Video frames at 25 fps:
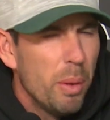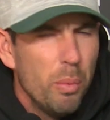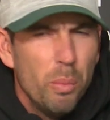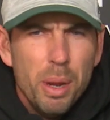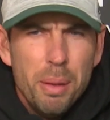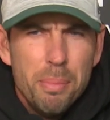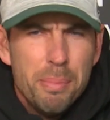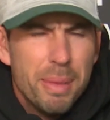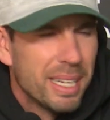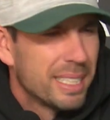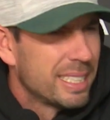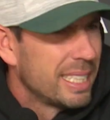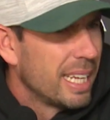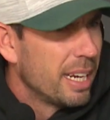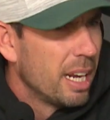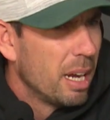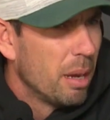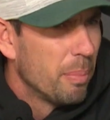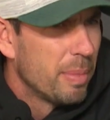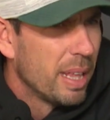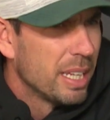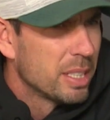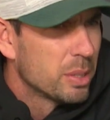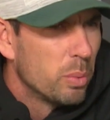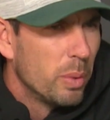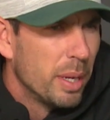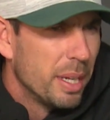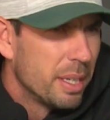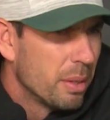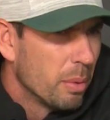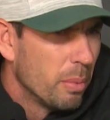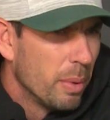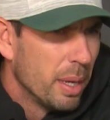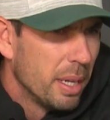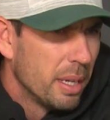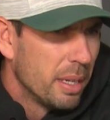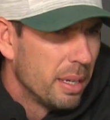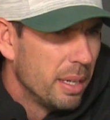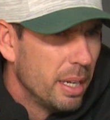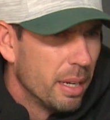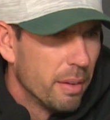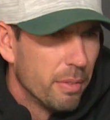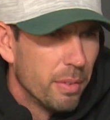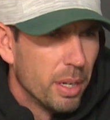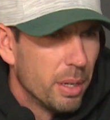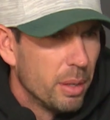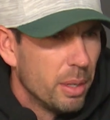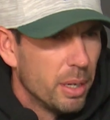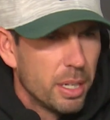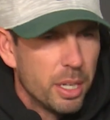We mix that up. That's week to week. You
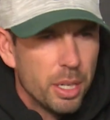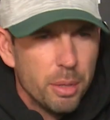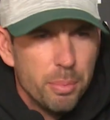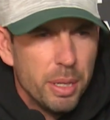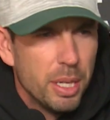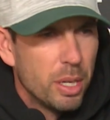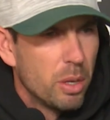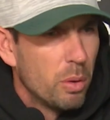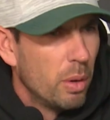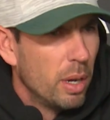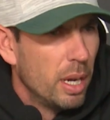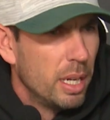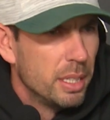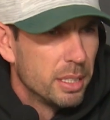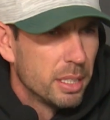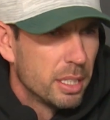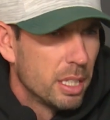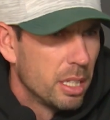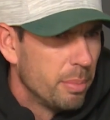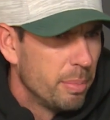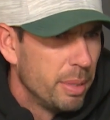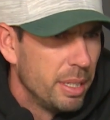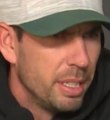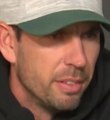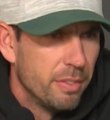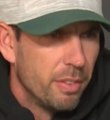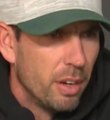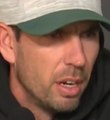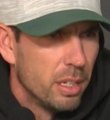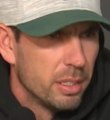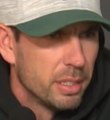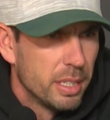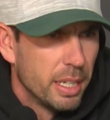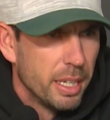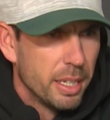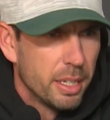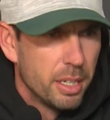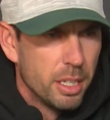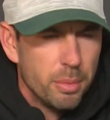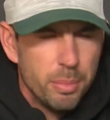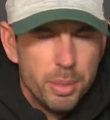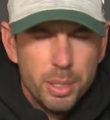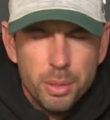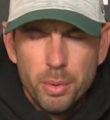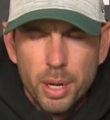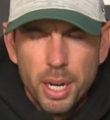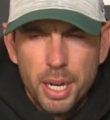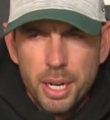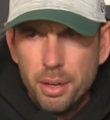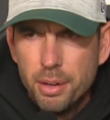never know. It could be Quez. It could be DeVonta. It could be
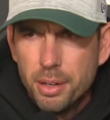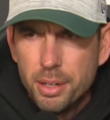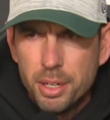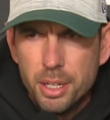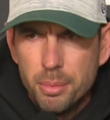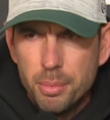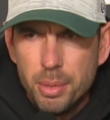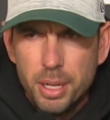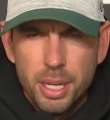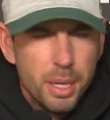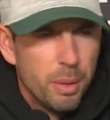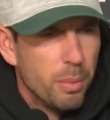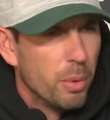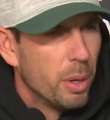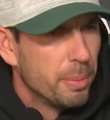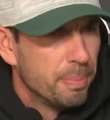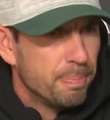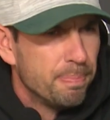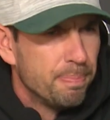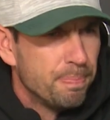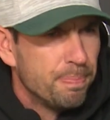Rager. It could be anyone.